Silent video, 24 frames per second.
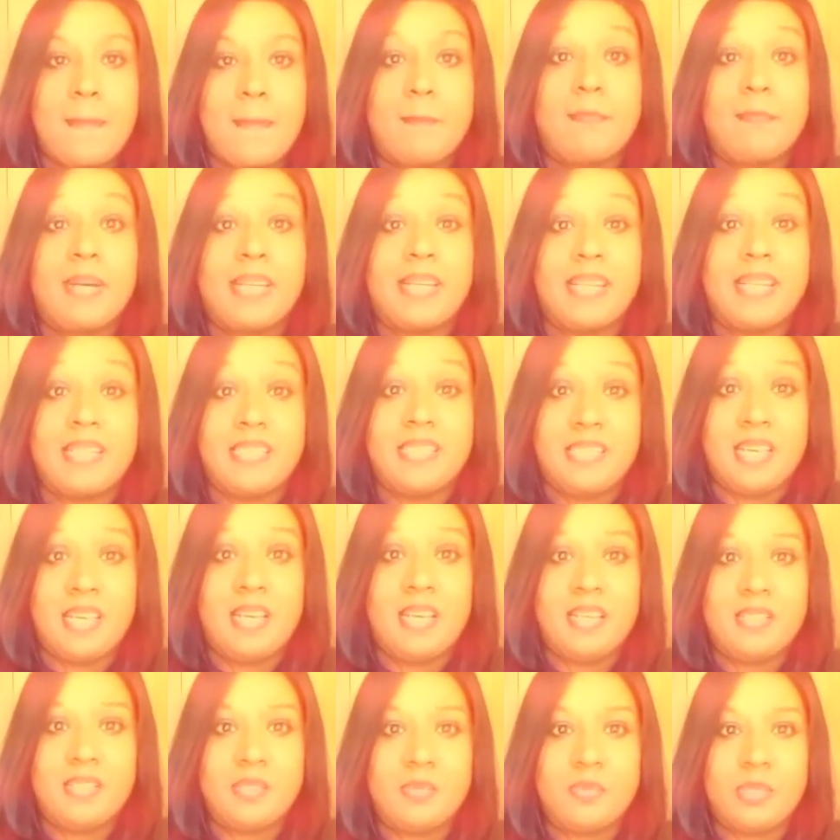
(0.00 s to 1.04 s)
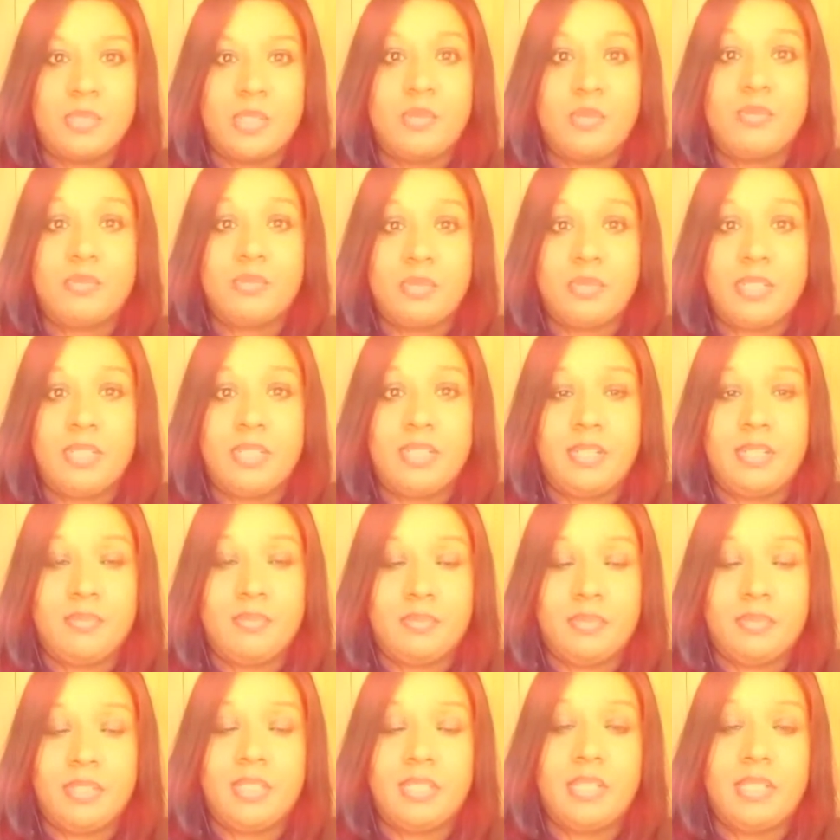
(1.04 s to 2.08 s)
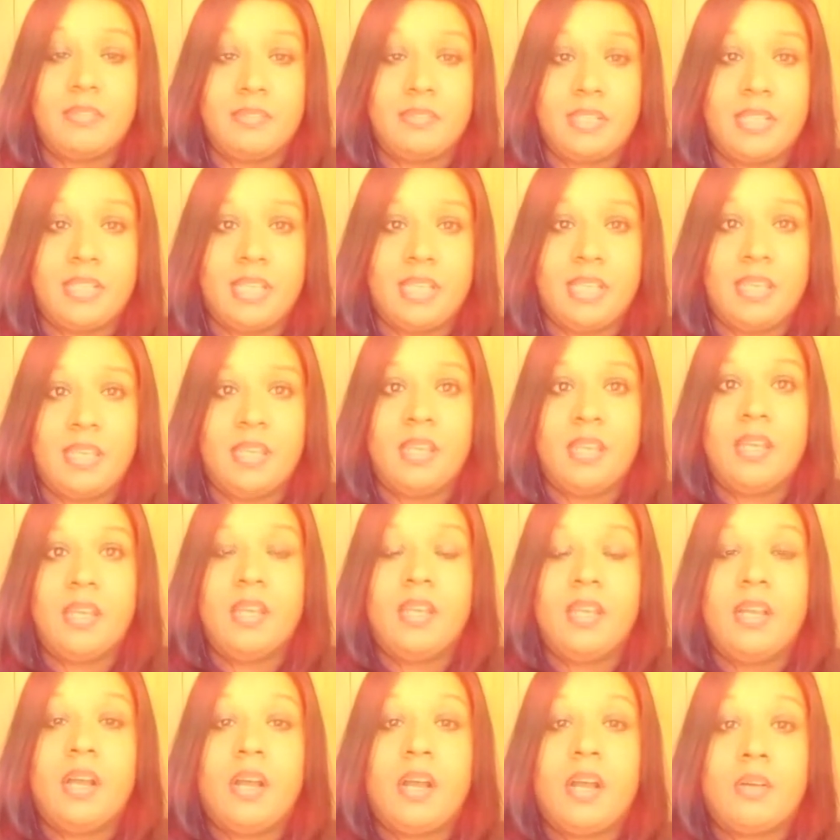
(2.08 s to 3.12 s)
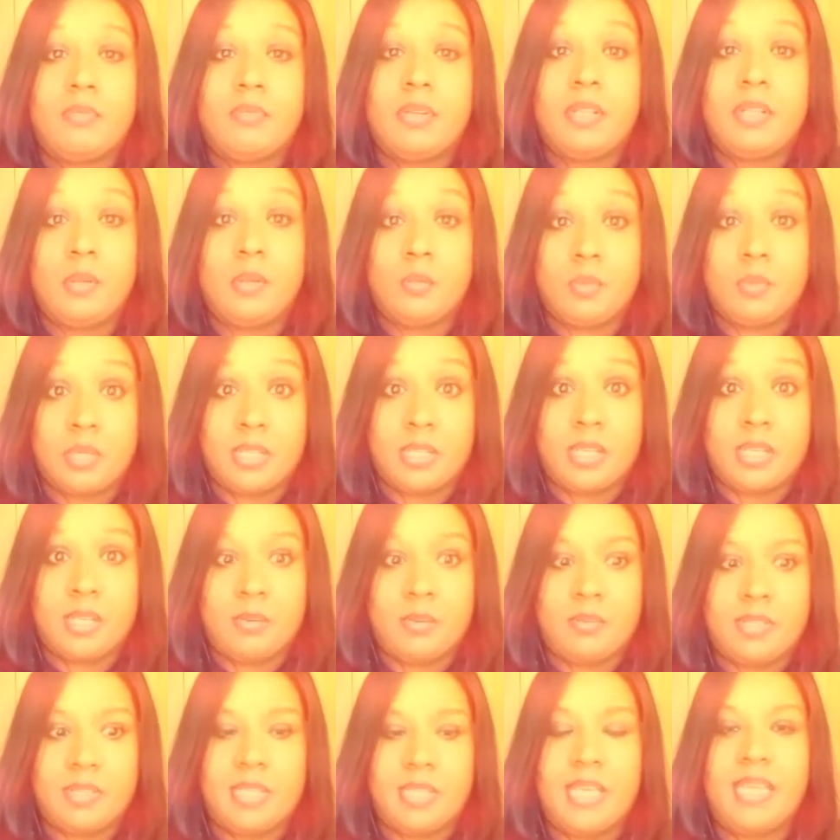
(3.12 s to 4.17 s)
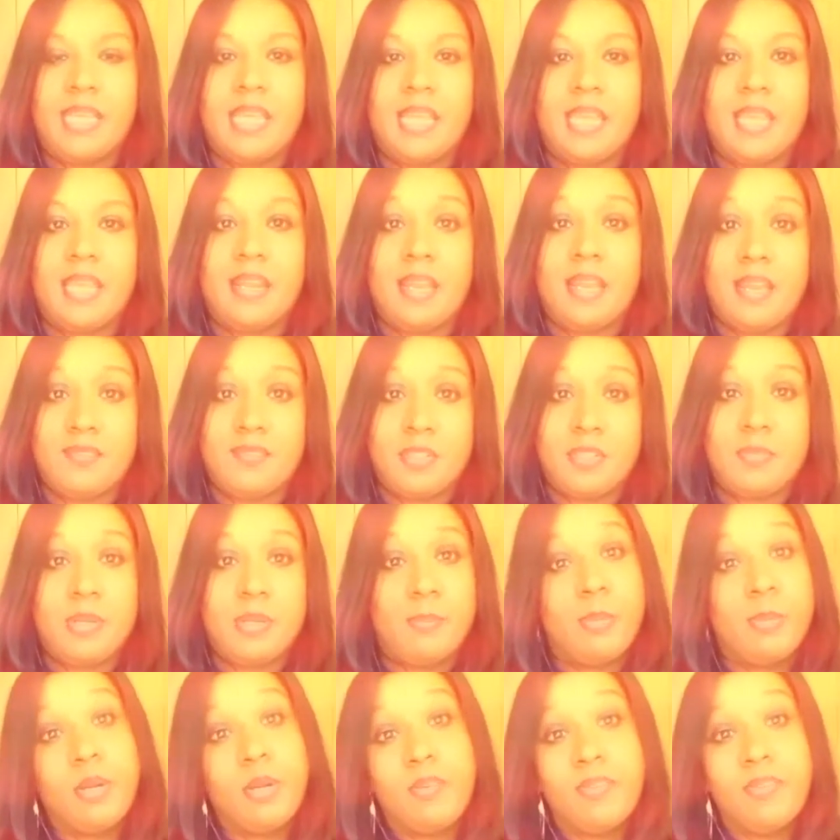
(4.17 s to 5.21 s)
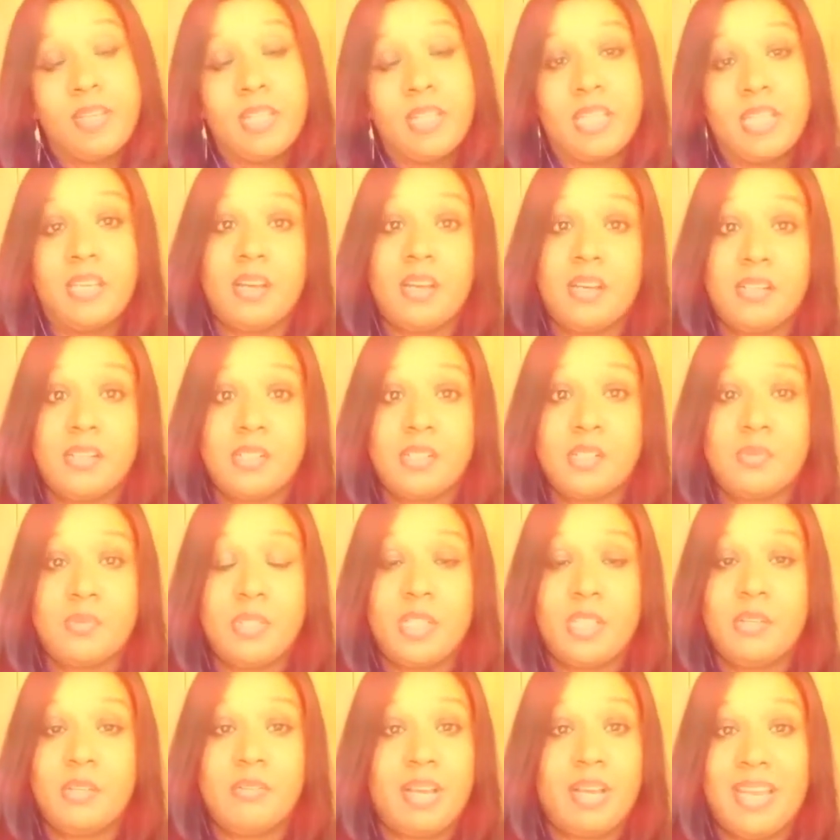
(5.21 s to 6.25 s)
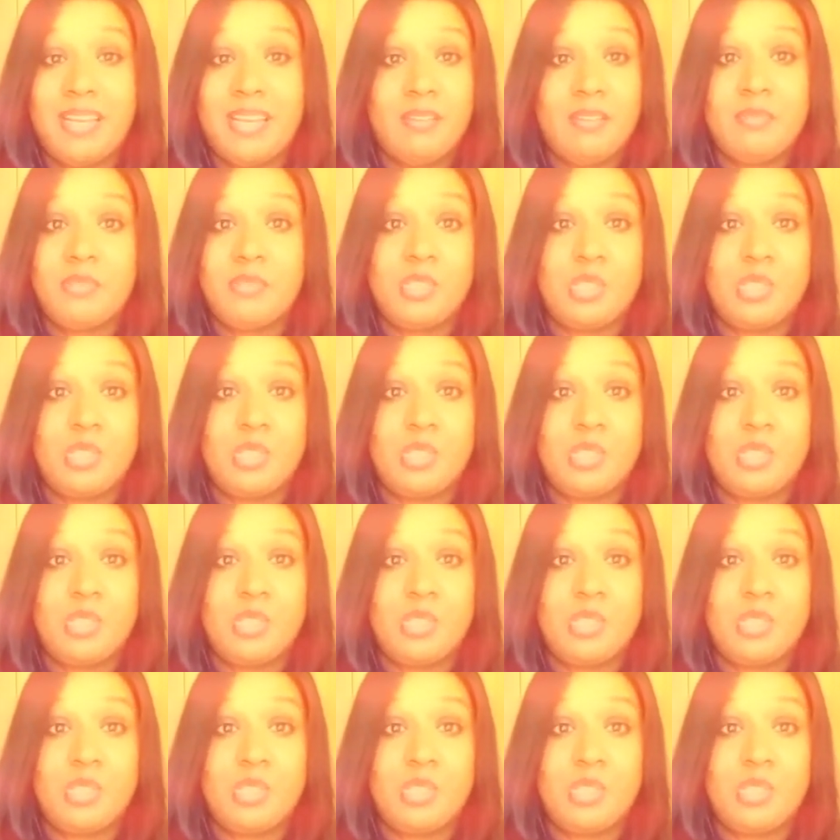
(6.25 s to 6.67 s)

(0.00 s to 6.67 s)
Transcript: but it does when you really are really working with it. And I have to be perfectly honest with you, I don't